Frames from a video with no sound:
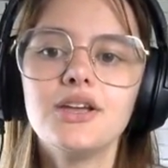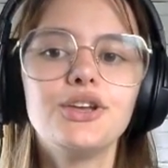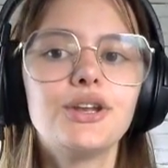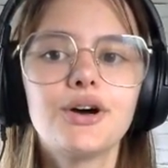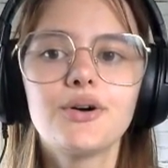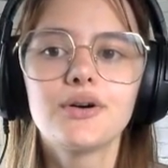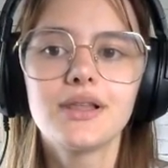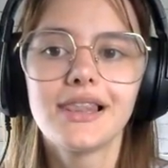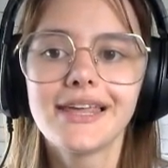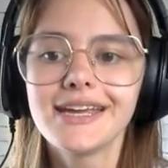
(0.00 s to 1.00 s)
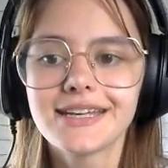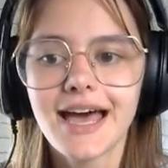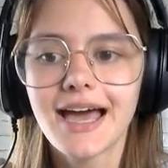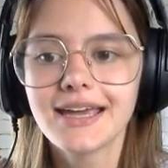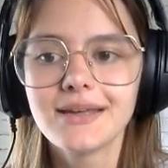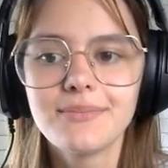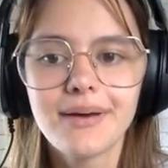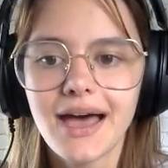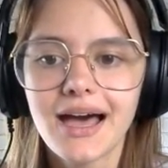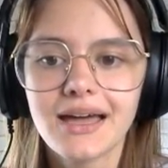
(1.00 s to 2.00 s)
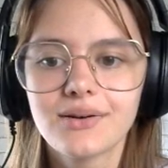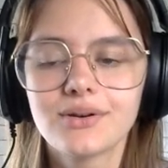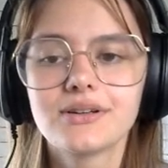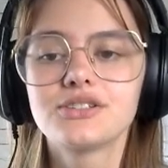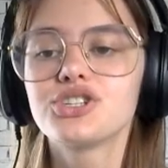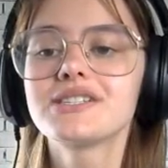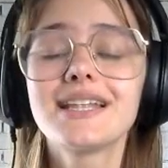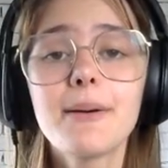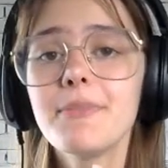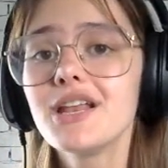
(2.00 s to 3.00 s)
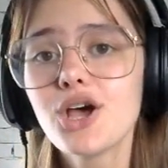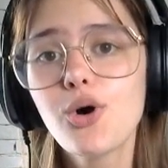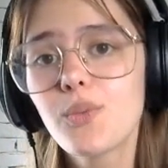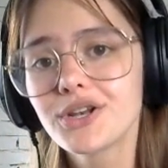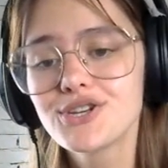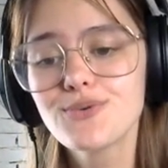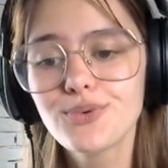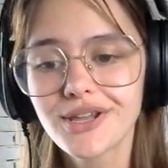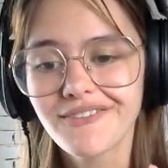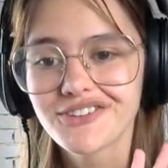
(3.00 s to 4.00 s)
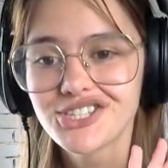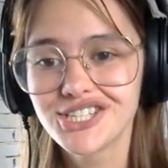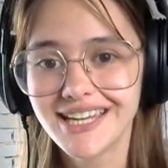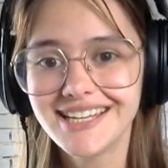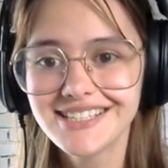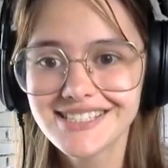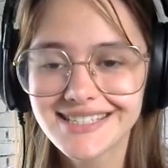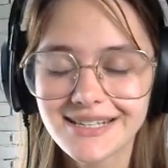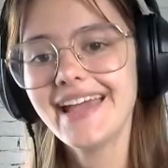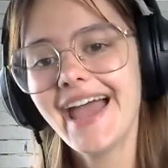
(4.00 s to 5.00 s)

you know, late night in bad, or just let me know what you would have changed.